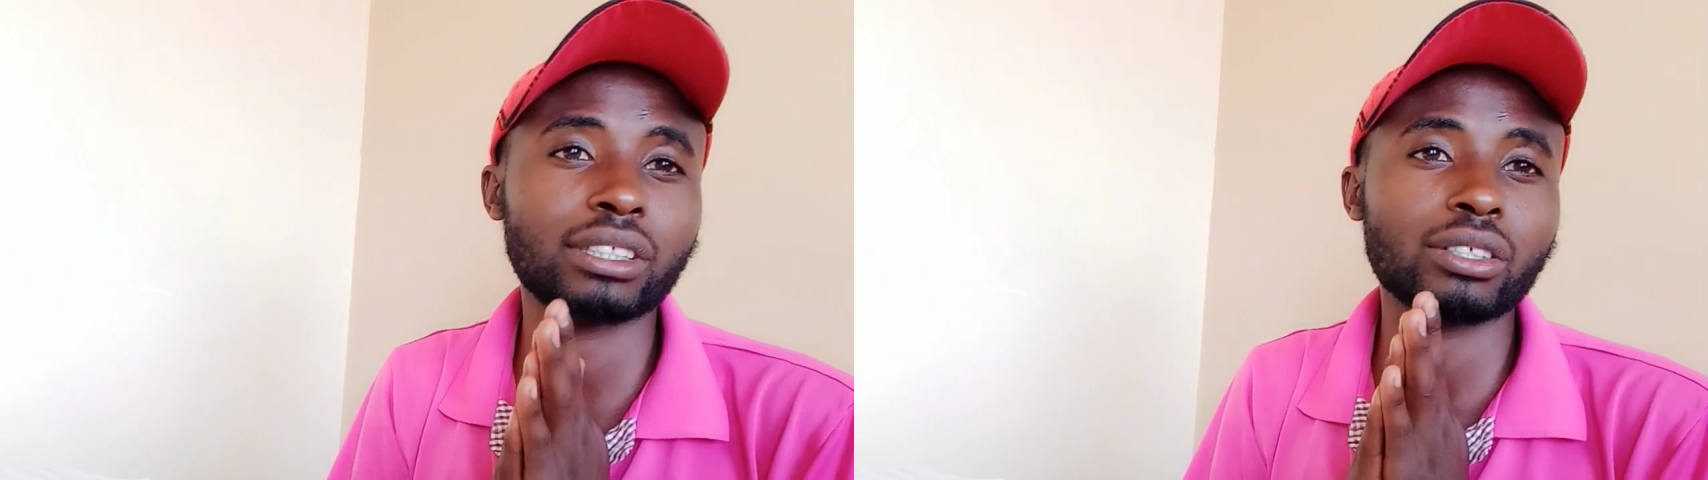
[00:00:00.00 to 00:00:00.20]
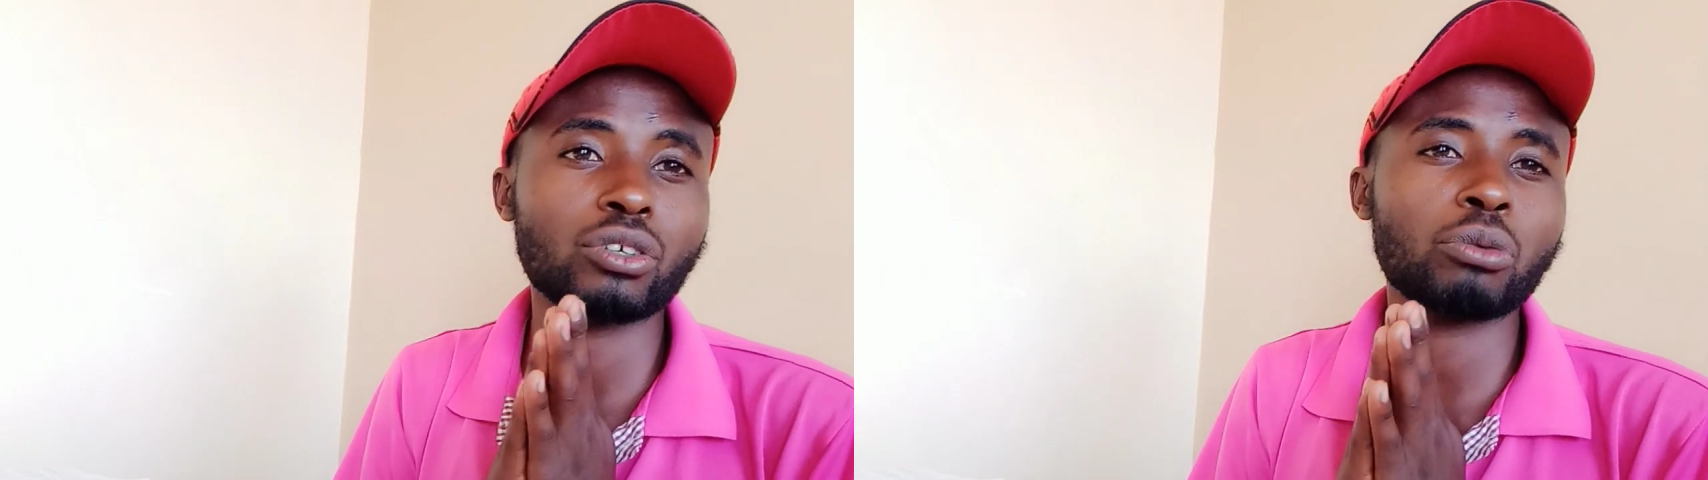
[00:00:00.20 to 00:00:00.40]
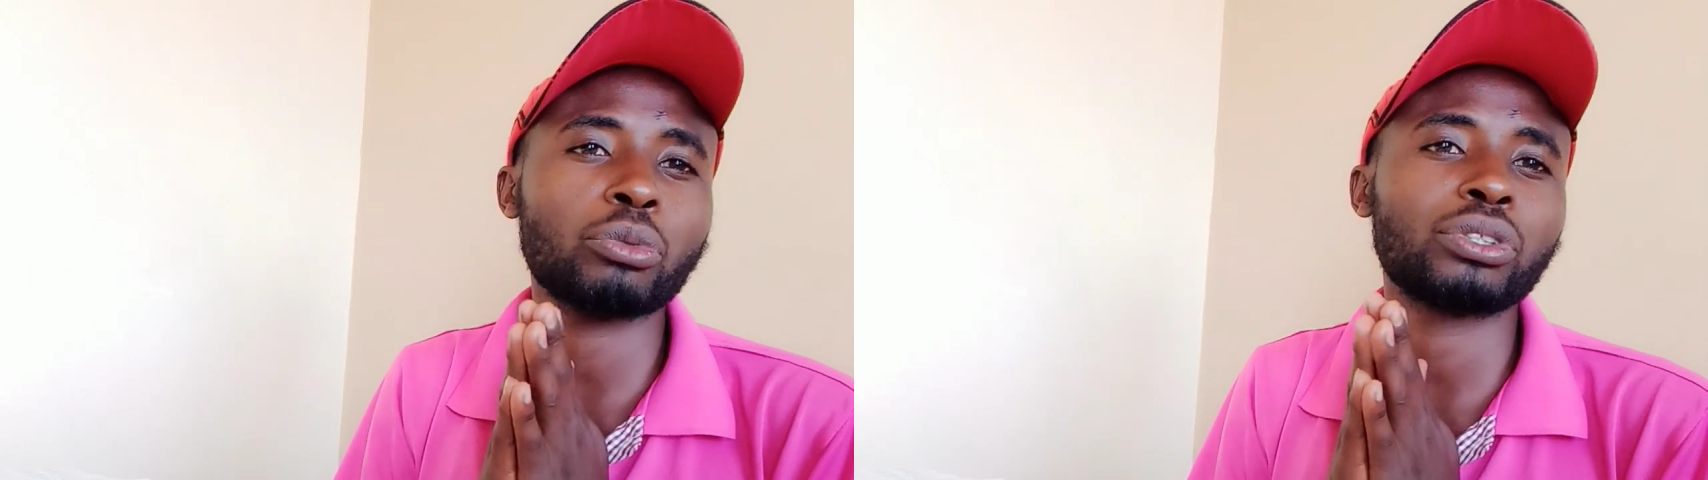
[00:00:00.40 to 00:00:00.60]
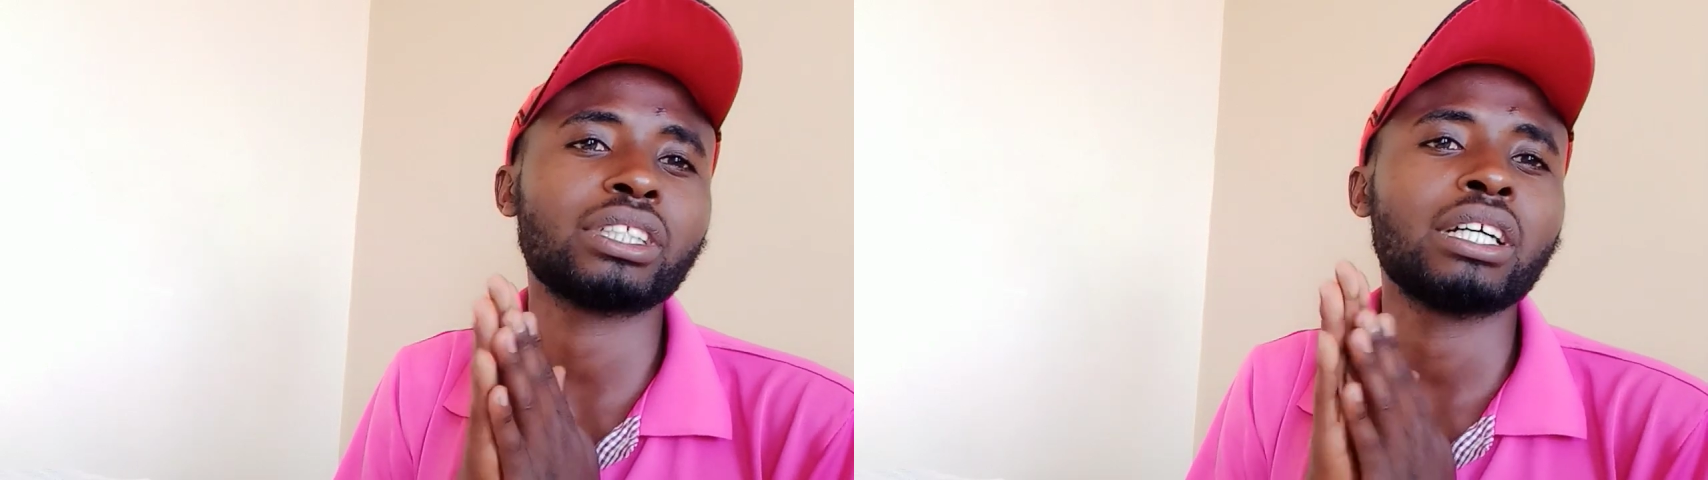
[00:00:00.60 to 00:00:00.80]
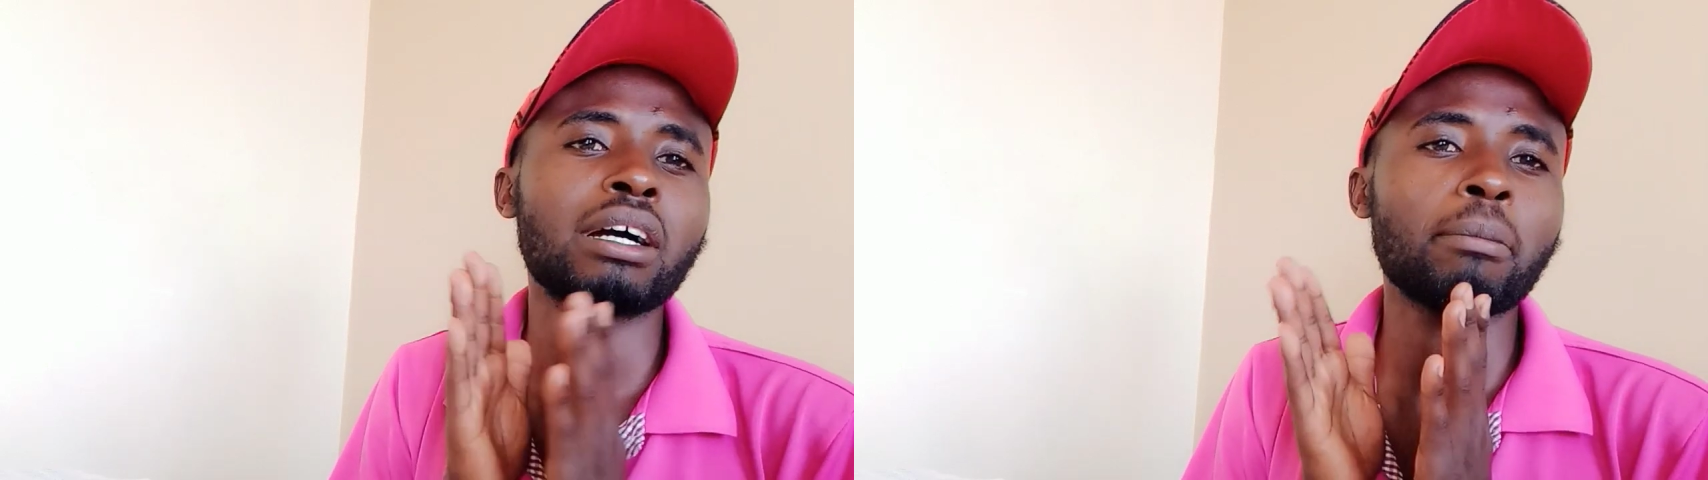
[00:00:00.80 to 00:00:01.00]

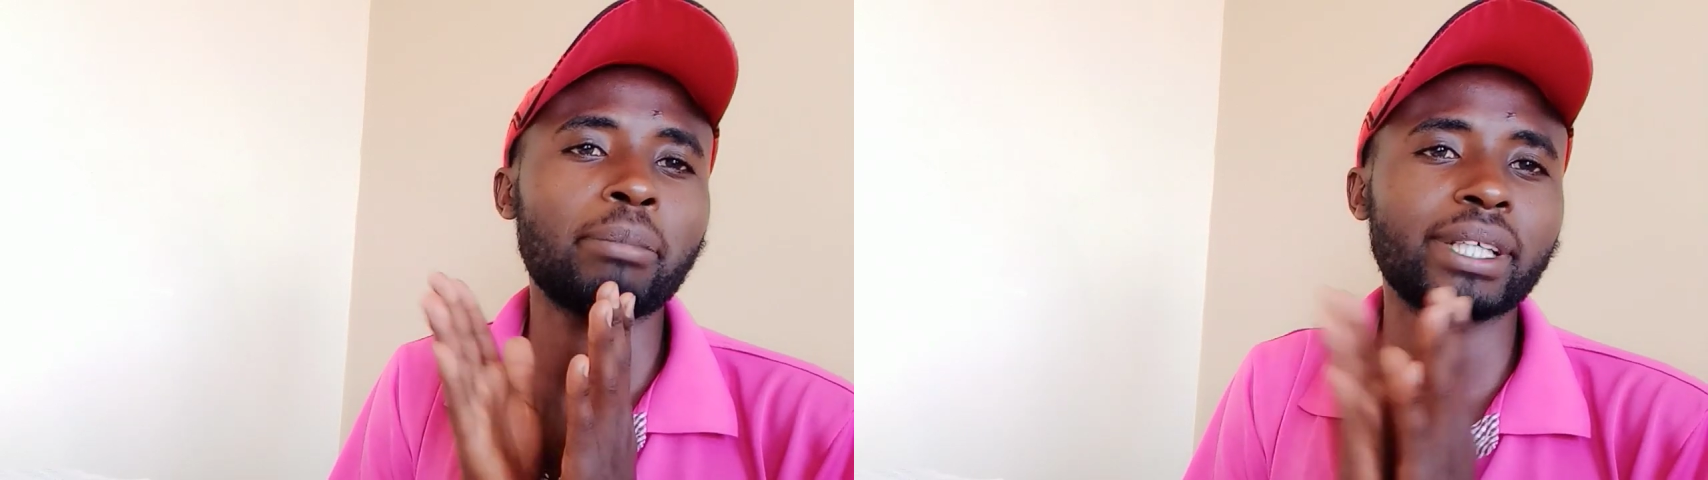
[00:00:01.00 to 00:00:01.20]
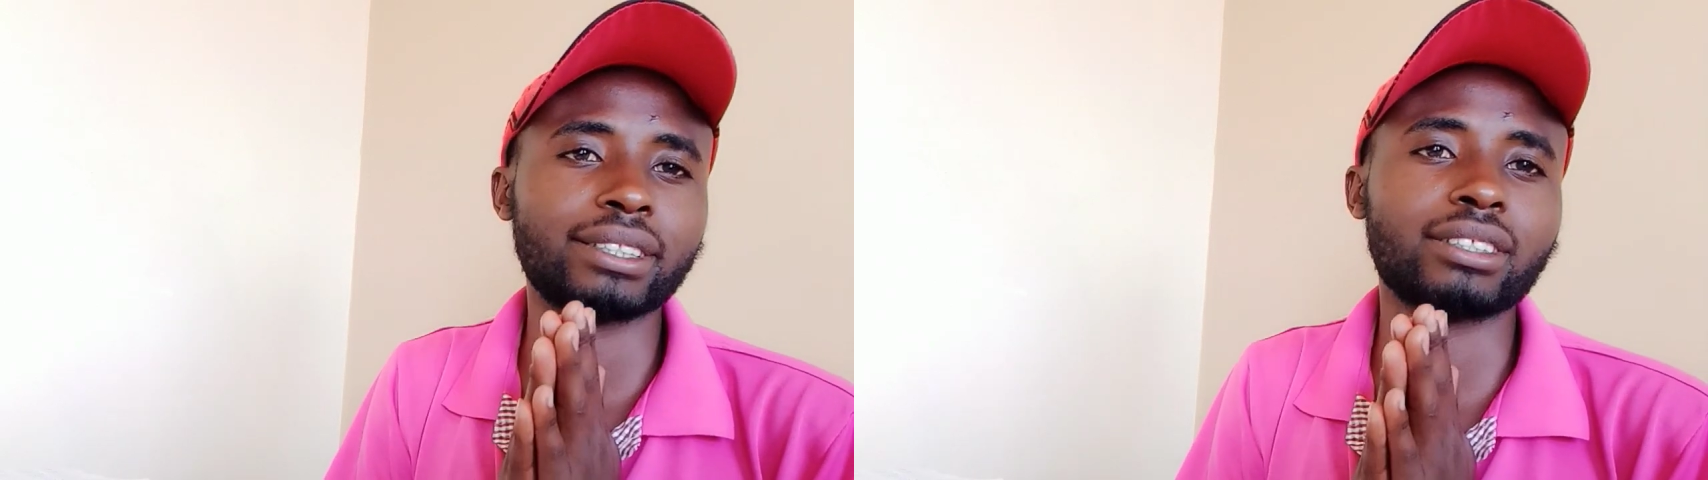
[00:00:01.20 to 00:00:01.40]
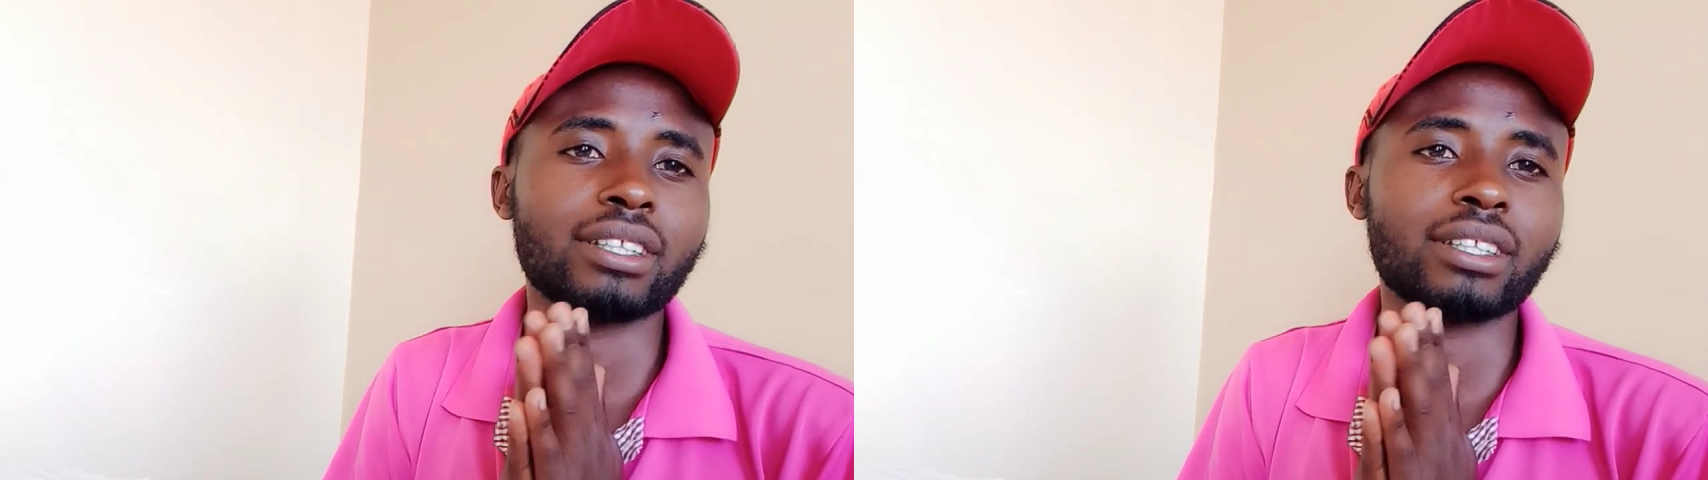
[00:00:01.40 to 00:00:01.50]
common pests